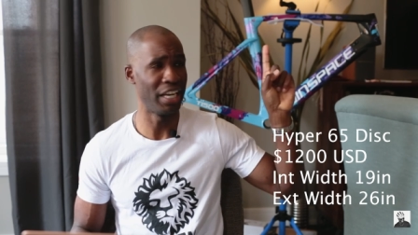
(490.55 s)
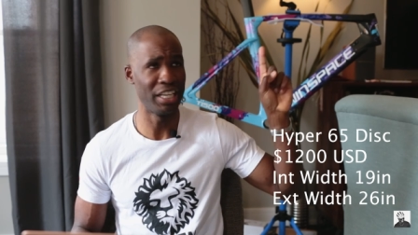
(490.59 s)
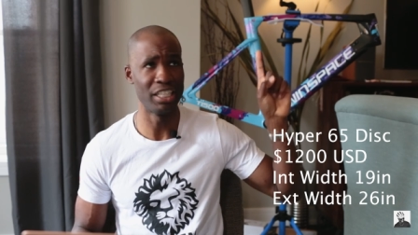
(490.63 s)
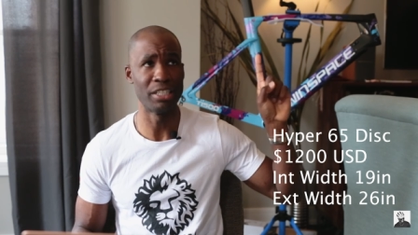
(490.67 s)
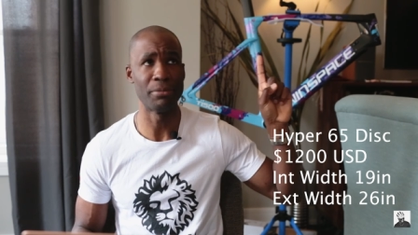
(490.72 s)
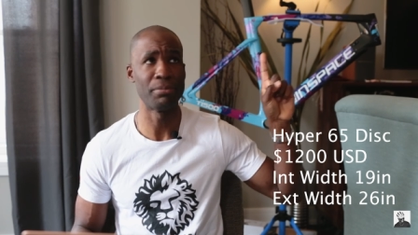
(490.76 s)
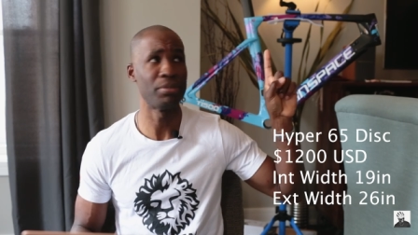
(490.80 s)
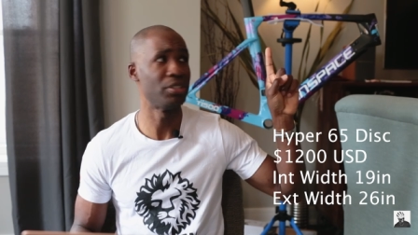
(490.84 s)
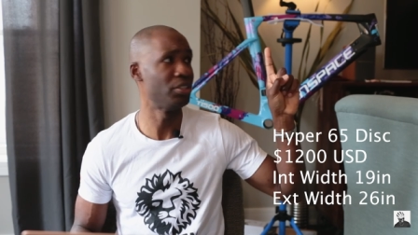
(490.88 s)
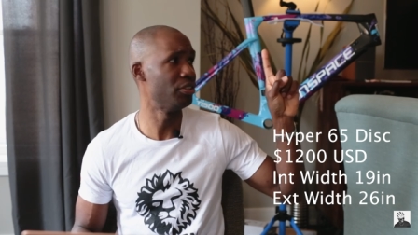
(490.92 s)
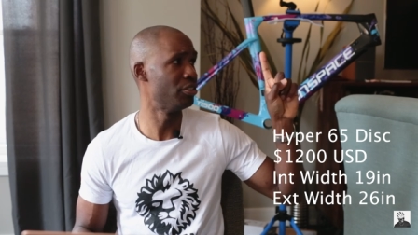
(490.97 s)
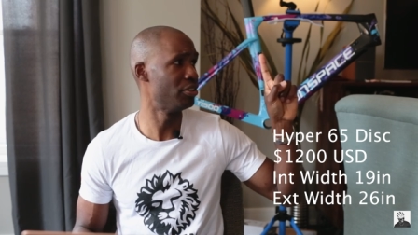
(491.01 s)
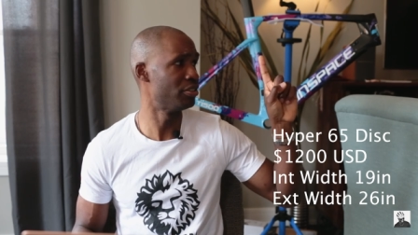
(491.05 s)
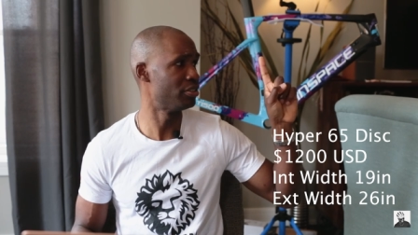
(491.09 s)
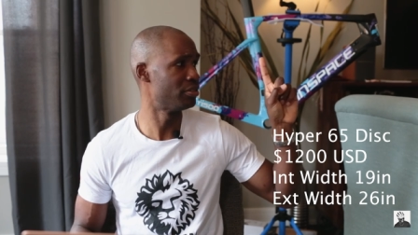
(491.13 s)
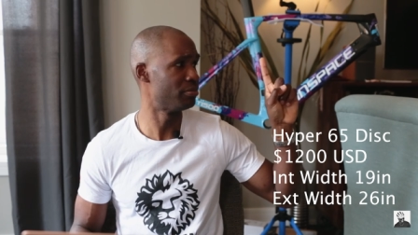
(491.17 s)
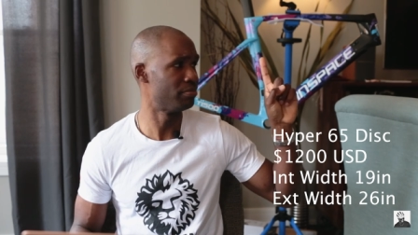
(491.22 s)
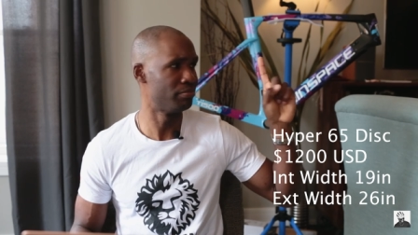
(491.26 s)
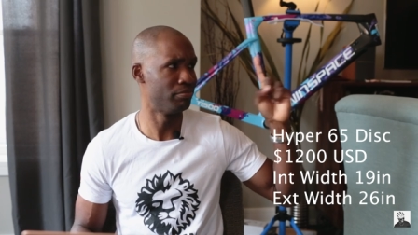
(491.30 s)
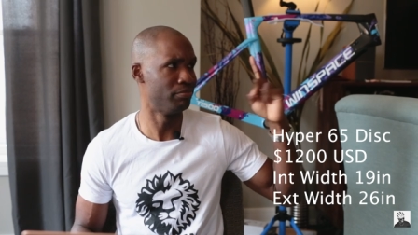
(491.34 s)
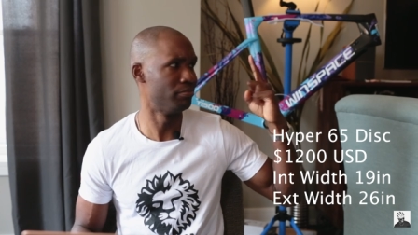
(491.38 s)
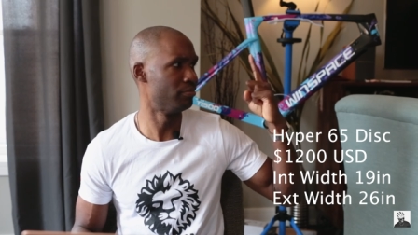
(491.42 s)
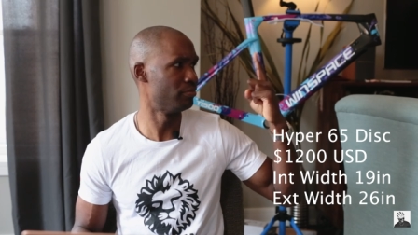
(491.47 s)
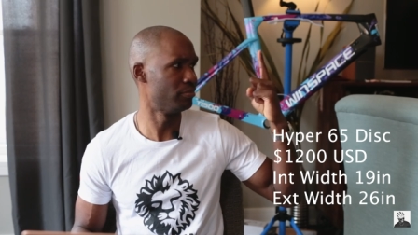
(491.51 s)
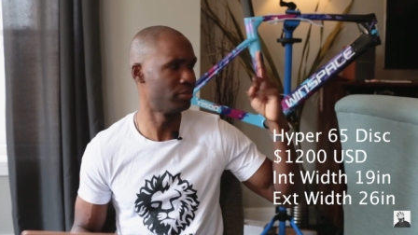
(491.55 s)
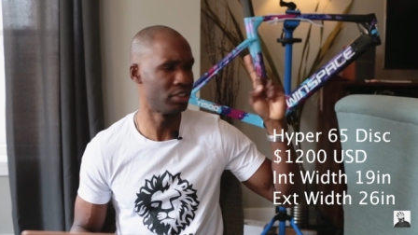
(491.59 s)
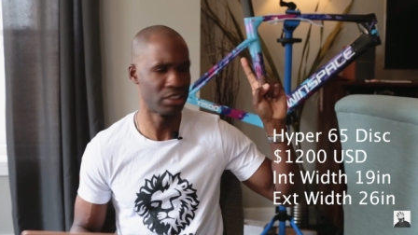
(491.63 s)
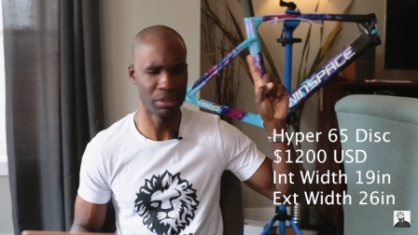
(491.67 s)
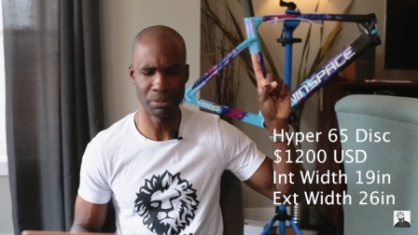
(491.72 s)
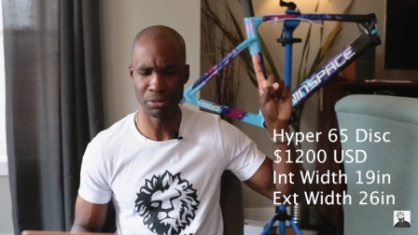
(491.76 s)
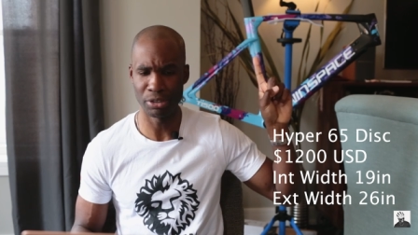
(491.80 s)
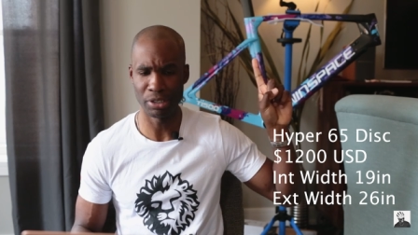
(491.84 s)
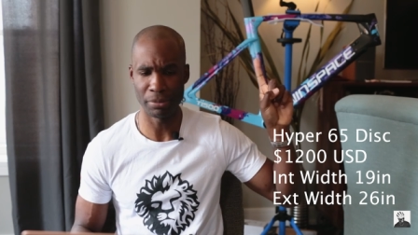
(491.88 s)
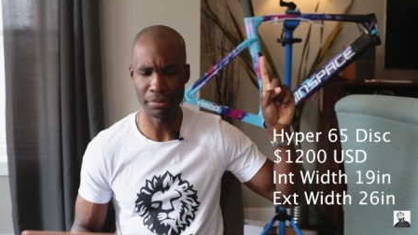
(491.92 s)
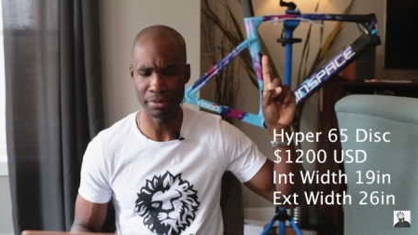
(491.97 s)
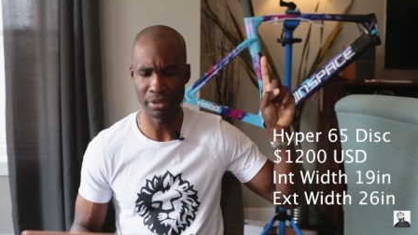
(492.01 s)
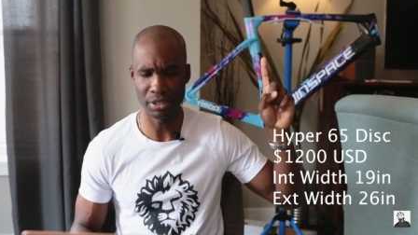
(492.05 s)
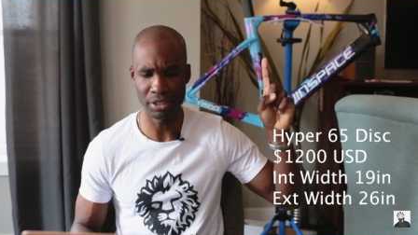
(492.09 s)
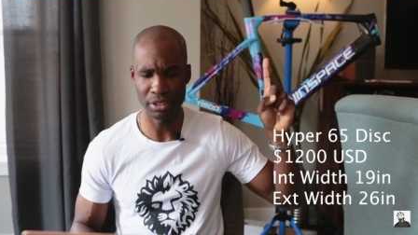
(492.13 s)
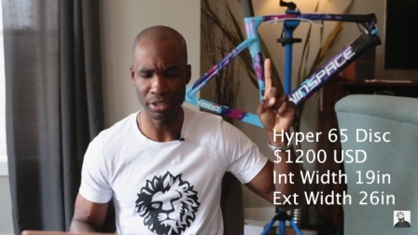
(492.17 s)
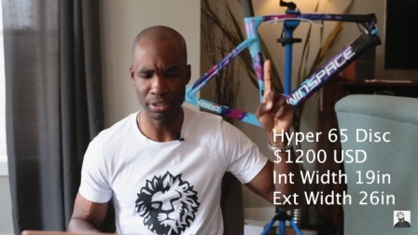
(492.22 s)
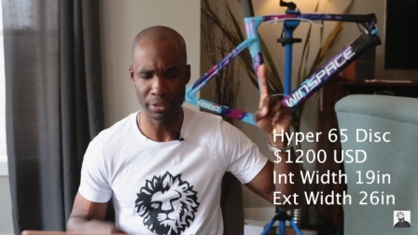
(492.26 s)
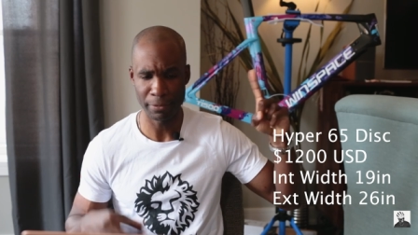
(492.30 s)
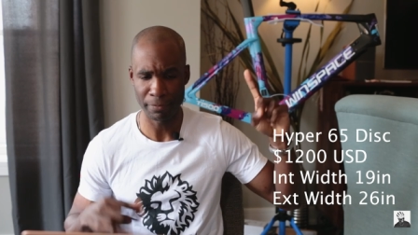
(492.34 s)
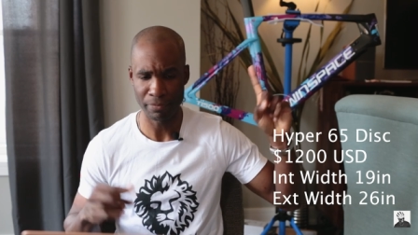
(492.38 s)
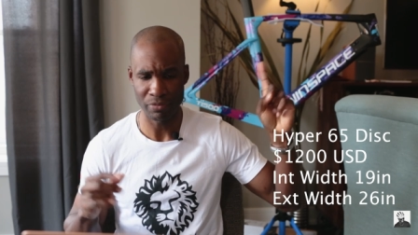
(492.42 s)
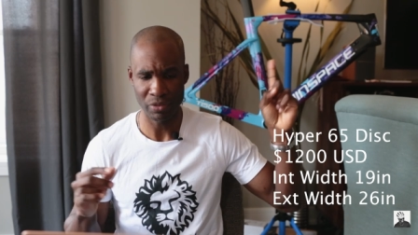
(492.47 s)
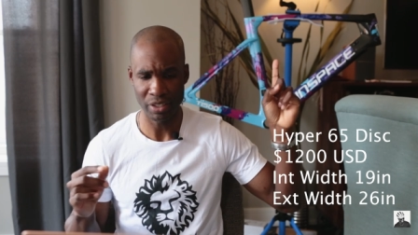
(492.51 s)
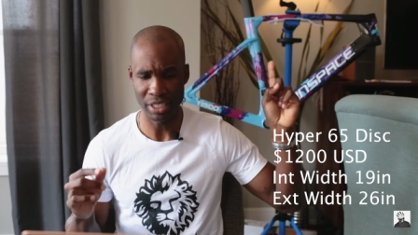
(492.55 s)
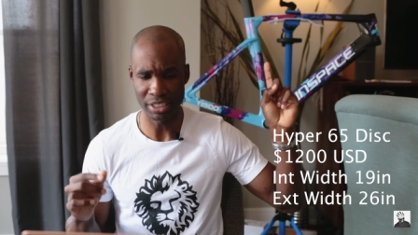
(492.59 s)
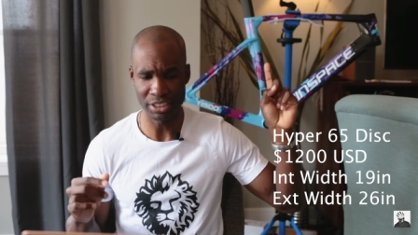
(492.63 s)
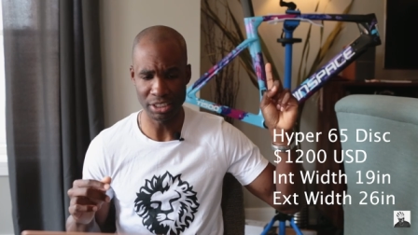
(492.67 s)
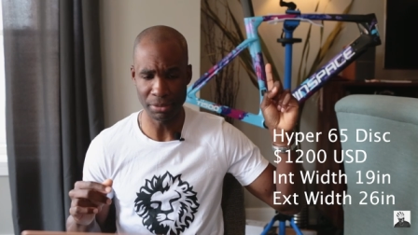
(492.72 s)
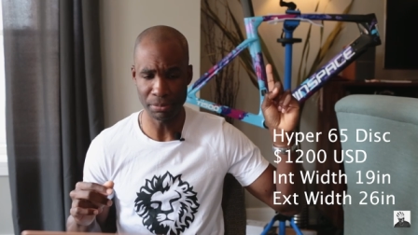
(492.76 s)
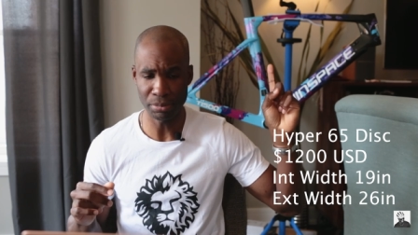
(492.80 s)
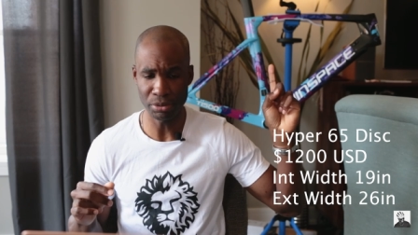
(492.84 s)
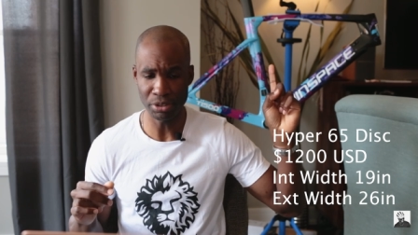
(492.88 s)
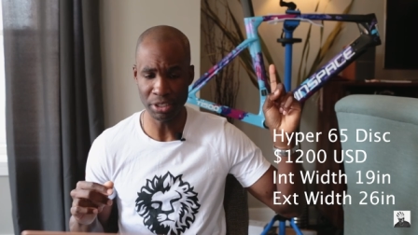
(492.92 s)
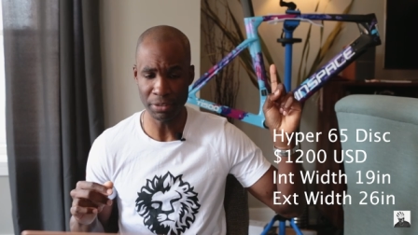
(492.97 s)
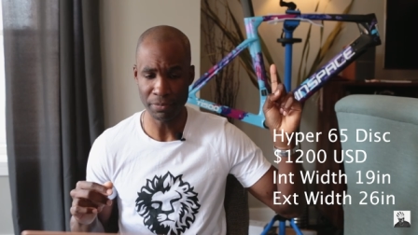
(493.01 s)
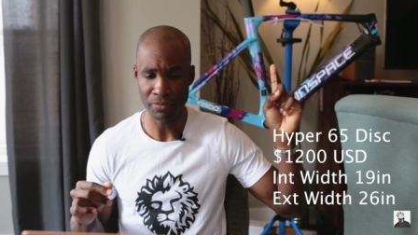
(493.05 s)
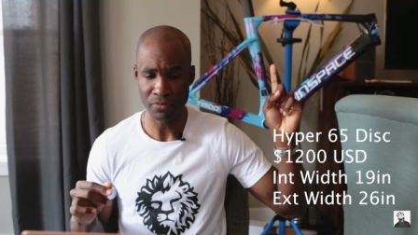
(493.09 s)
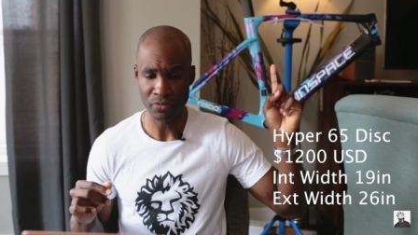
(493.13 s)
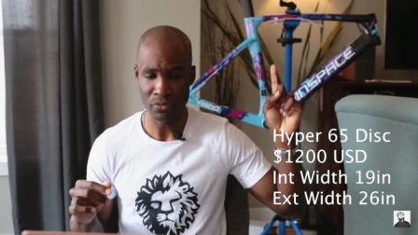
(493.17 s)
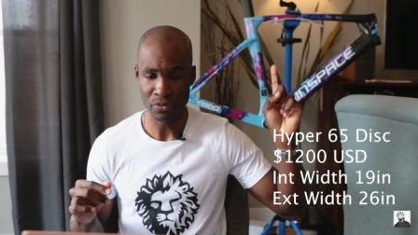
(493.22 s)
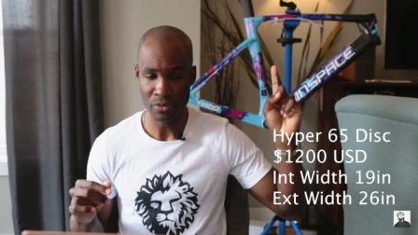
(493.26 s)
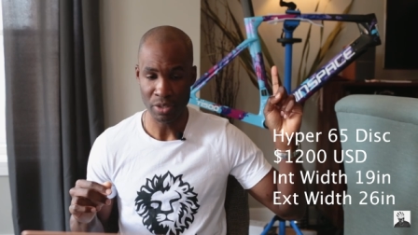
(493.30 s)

and up here, somewhere up here at some point.